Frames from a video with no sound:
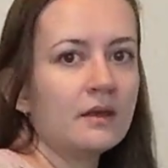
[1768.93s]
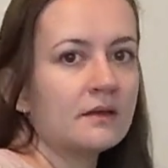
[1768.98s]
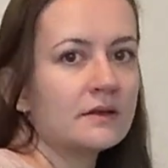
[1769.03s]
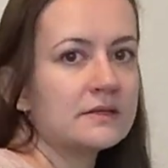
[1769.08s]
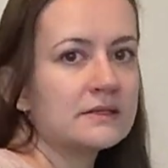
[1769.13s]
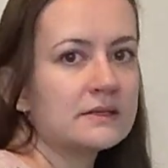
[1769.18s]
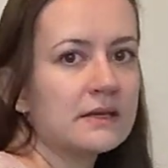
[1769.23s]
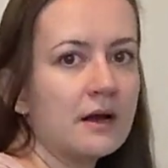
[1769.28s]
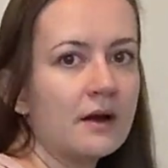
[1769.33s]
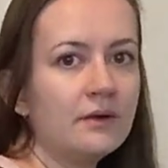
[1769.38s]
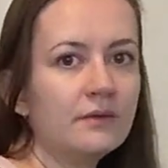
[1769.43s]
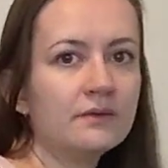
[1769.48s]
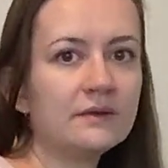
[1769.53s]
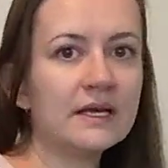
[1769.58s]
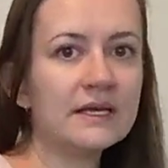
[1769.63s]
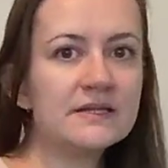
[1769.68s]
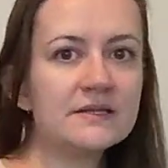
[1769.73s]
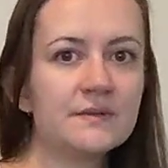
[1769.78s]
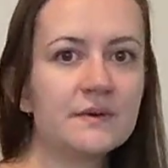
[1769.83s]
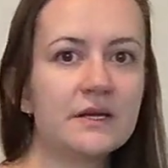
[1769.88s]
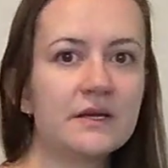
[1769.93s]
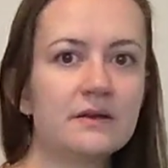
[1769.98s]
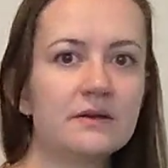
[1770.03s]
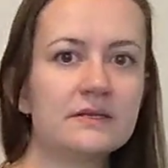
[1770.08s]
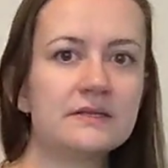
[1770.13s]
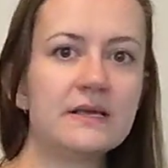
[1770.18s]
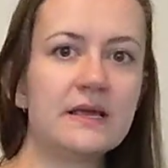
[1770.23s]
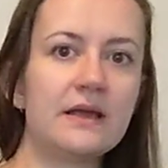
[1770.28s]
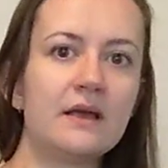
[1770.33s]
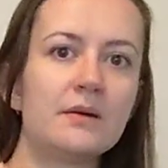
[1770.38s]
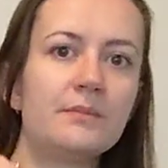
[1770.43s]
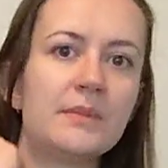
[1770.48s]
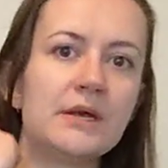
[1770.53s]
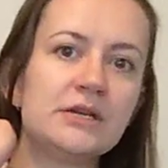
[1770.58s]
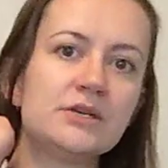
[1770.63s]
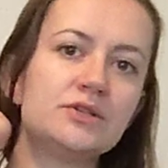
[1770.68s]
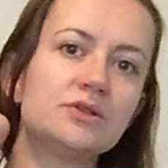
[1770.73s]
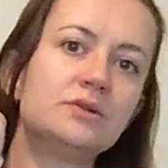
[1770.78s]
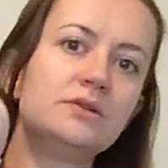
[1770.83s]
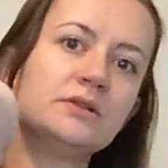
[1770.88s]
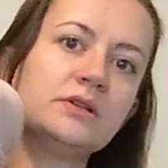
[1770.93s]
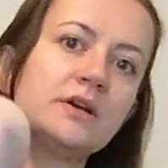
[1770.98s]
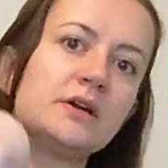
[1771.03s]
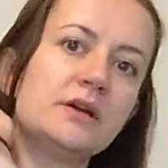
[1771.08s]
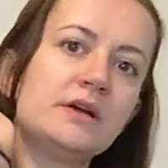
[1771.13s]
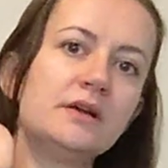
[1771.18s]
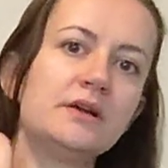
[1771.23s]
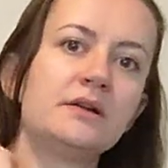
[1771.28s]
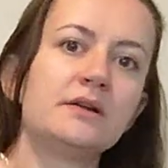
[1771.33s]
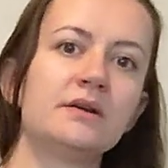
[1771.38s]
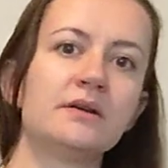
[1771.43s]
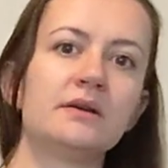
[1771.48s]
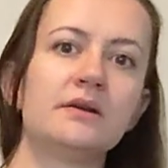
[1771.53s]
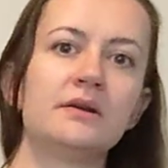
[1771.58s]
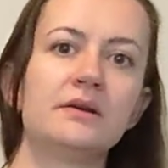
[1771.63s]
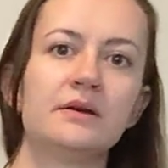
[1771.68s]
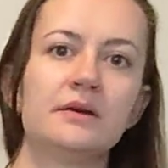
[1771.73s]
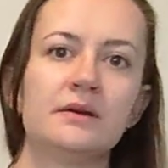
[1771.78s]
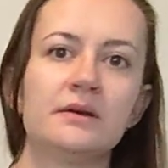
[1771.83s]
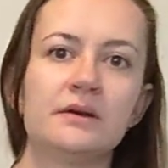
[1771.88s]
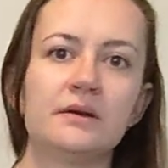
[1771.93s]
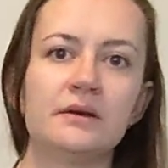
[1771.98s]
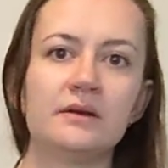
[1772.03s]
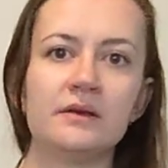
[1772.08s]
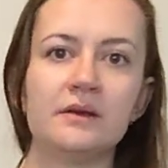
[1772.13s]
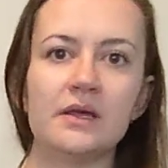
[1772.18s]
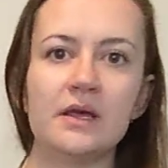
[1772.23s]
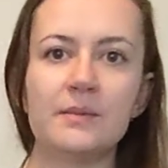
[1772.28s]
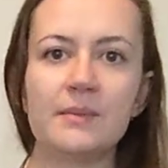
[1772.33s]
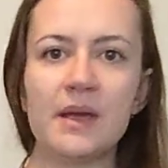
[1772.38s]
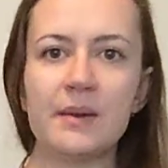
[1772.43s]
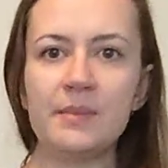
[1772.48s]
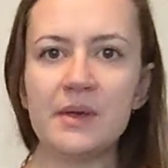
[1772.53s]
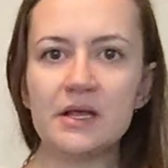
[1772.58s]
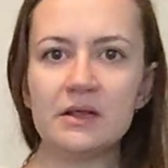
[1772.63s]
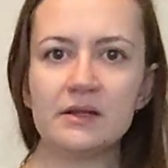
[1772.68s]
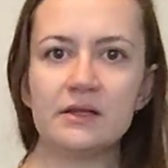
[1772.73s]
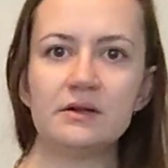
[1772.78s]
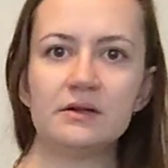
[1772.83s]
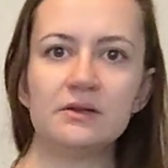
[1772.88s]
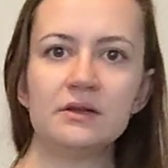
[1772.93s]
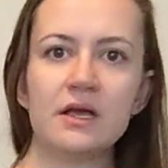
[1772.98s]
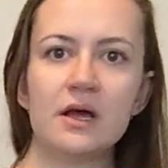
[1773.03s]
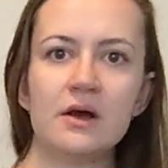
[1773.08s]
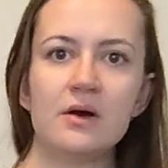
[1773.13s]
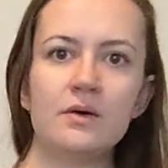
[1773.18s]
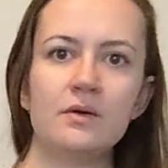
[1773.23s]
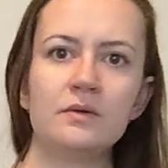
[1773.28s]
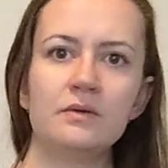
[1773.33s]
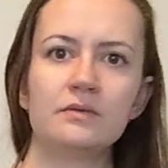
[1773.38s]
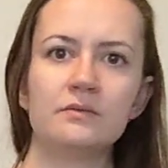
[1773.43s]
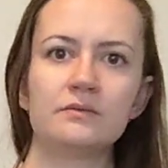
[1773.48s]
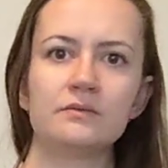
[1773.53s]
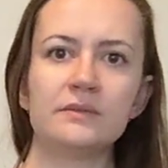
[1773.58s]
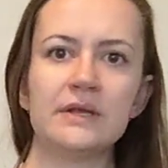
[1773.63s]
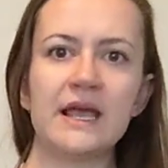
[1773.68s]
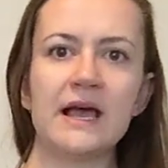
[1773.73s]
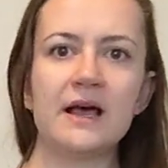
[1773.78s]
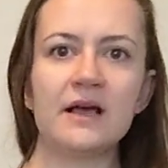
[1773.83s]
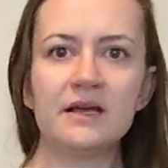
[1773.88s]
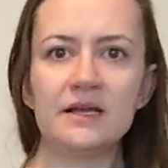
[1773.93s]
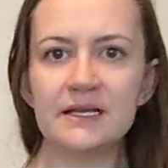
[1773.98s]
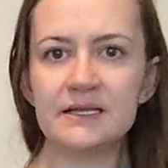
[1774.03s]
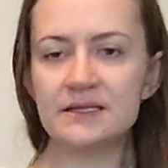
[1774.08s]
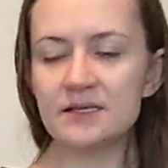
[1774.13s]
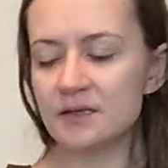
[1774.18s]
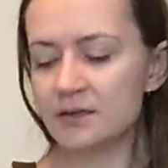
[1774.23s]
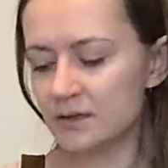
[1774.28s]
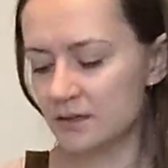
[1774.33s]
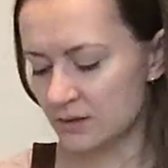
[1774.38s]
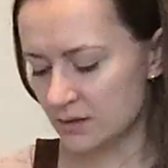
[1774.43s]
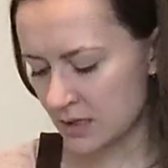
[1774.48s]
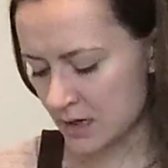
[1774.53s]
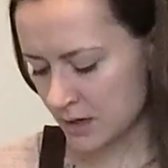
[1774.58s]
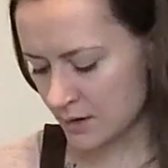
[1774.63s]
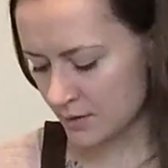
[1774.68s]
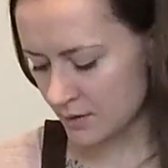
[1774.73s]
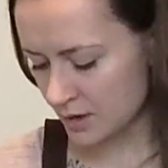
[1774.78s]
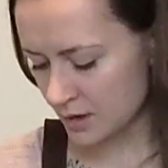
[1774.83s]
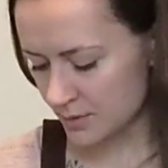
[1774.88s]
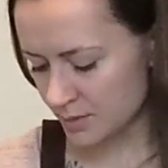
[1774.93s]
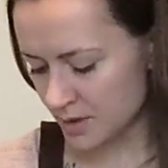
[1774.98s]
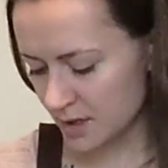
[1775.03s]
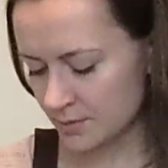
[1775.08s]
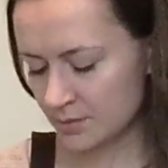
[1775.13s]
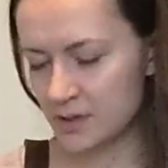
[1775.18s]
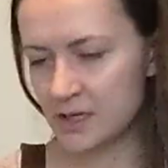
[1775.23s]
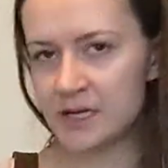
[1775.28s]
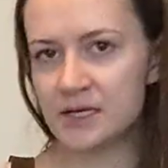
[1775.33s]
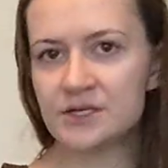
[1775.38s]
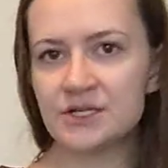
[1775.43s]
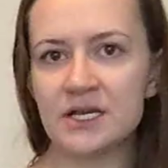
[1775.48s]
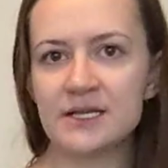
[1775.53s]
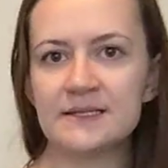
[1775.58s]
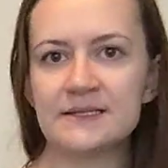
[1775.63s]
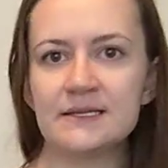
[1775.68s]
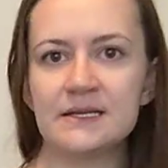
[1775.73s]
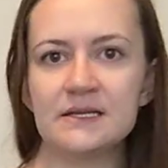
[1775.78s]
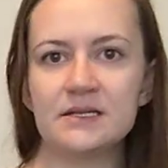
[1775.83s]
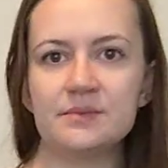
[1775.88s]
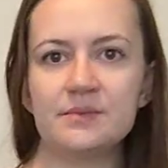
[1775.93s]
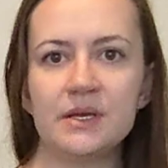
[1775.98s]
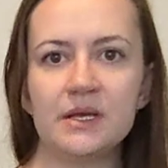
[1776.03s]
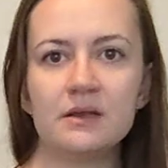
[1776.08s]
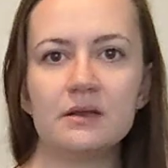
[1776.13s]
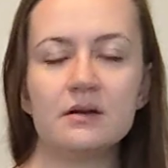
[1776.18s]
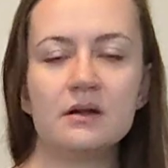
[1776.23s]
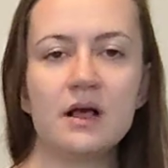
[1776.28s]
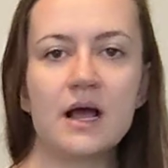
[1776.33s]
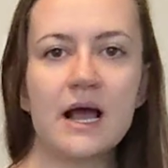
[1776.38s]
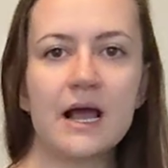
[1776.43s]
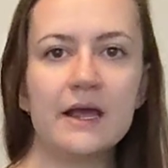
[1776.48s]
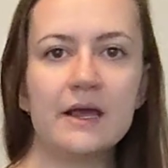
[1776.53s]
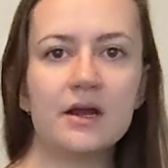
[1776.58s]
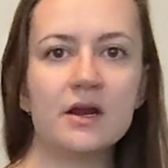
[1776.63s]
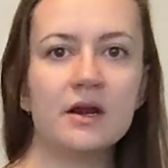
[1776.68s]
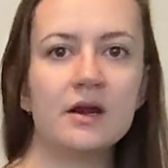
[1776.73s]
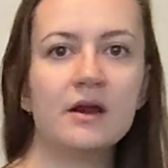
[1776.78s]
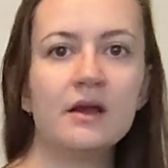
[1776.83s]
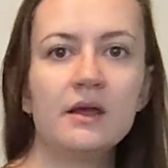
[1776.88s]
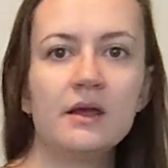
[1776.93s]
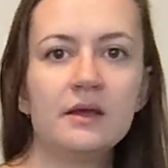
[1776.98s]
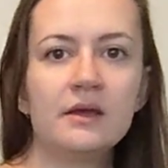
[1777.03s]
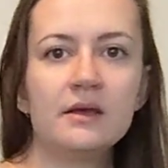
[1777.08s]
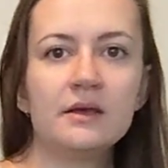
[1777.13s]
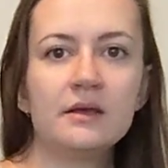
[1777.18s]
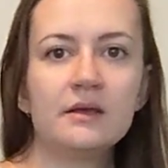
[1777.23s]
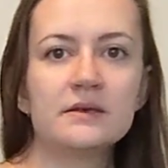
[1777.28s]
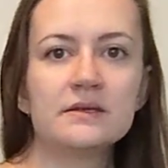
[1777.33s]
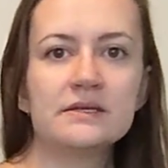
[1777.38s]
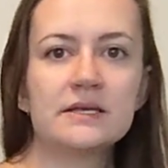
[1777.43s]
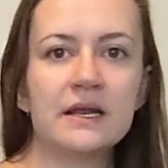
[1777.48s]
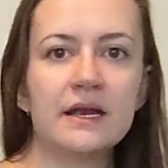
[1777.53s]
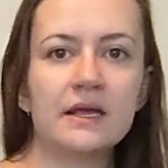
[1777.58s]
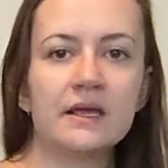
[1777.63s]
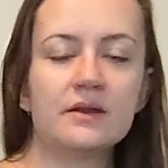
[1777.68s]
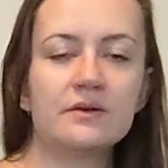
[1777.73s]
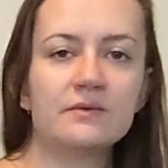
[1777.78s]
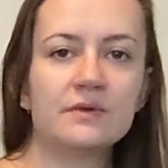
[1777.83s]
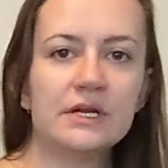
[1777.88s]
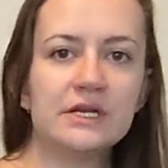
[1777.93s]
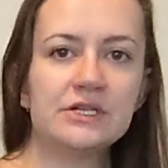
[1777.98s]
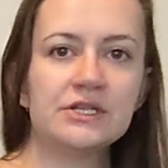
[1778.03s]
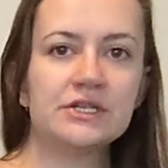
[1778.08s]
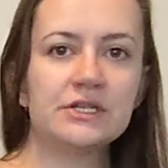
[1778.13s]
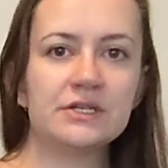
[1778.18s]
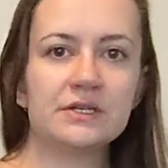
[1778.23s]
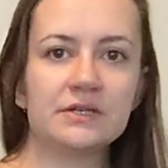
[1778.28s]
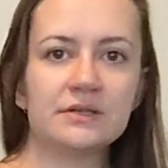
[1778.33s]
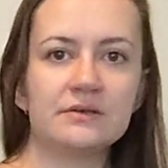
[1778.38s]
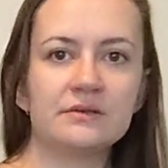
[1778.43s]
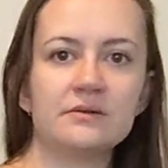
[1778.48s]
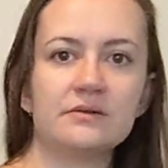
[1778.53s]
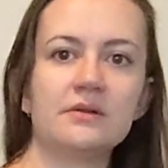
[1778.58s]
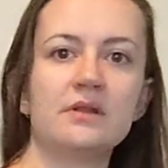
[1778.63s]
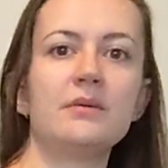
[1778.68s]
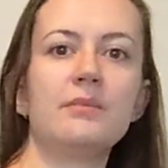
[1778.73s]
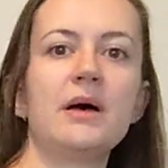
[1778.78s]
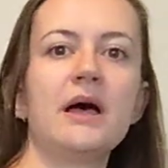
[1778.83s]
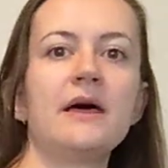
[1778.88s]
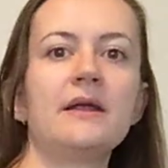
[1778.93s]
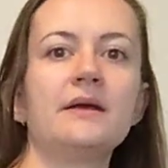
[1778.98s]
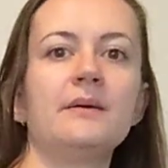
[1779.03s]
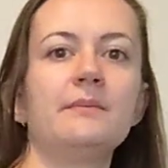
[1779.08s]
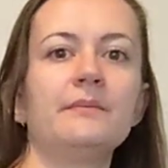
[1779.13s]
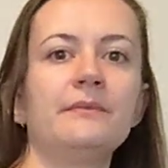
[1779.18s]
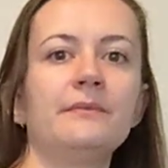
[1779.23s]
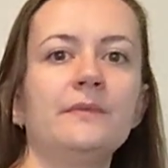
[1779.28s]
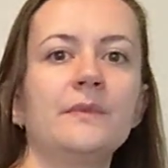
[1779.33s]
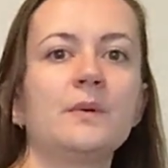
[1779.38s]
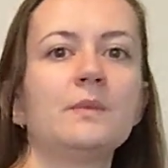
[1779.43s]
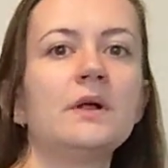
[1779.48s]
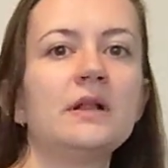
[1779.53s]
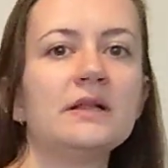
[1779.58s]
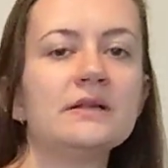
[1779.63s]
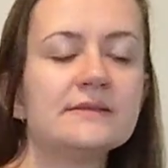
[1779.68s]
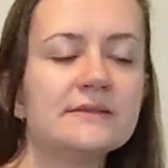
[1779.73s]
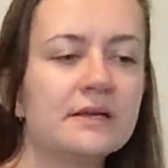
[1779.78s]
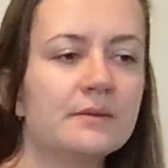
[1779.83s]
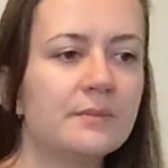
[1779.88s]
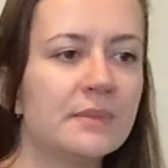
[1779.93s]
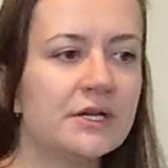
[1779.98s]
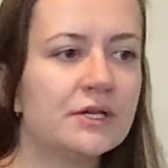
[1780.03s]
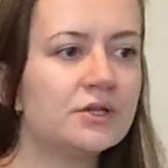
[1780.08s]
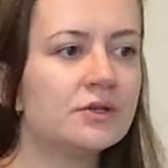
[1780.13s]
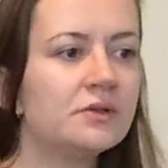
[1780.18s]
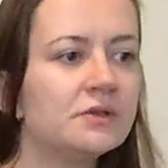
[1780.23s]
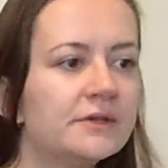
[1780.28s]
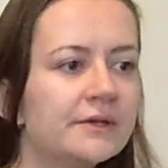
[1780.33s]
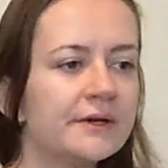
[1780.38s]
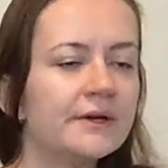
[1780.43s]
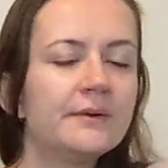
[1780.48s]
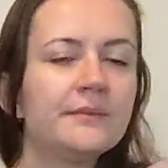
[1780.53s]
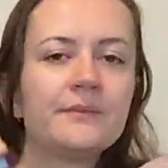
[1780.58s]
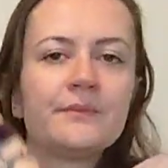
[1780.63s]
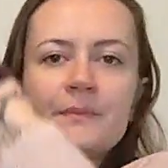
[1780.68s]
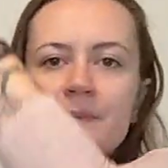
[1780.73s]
So that's what it looks like on my shoulder. It might be a little low. Yeah, it's a little low. I'll probably adjust it to be a little higher so that I can reach the bottom while it's on my shoulder.